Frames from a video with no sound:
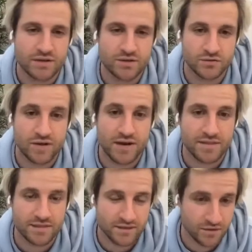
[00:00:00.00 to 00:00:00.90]
to
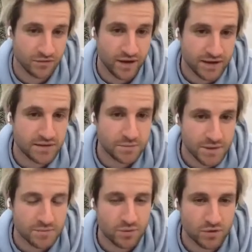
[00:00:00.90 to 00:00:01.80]
find the
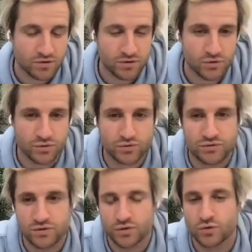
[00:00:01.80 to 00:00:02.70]
people who
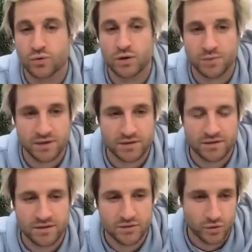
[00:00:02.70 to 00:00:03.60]
will
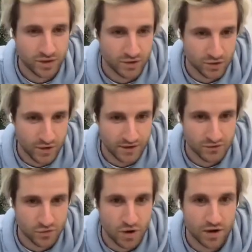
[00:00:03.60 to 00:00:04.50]
be doing the
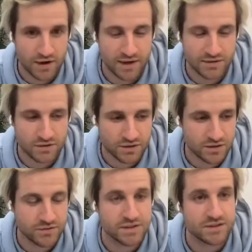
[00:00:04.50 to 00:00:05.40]
creative work and to
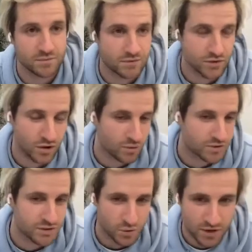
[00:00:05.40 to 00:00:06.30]
convince them to
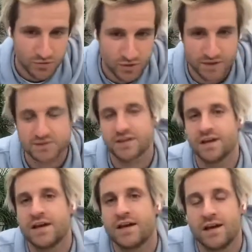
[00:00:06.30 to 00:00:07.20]
obviously work for us,
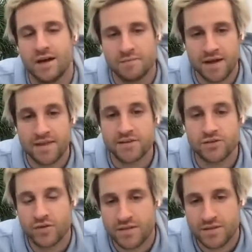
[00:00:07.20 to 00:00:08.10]
and then
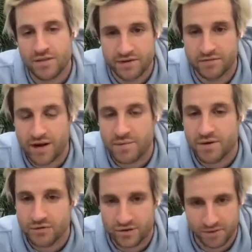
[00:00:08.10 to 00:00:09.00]
to create the right
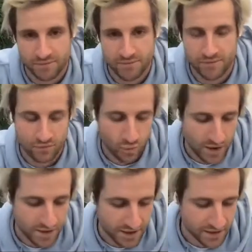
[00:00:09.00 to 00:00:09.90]
environment for them
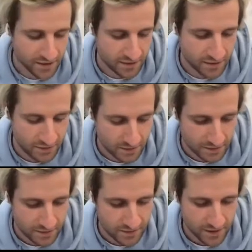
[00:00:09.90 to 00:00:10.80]
where they can
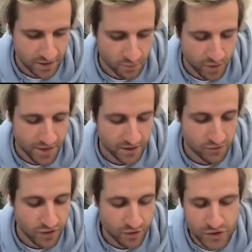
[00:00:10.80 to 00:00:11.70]

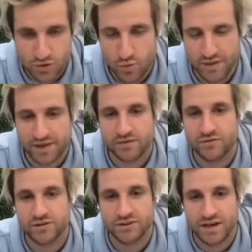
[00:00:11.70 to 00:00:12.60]
flourish, where they can
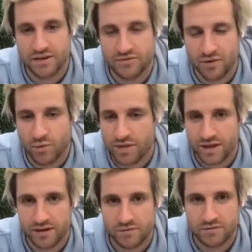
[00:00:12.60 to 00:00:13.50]
feel safe, and where
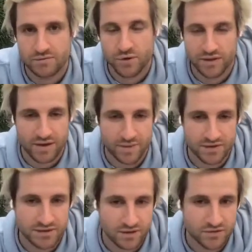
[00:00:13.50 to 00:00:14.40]
they can bring their
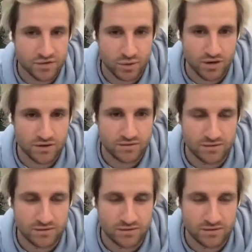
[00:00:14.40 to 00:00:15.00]
best selves to work.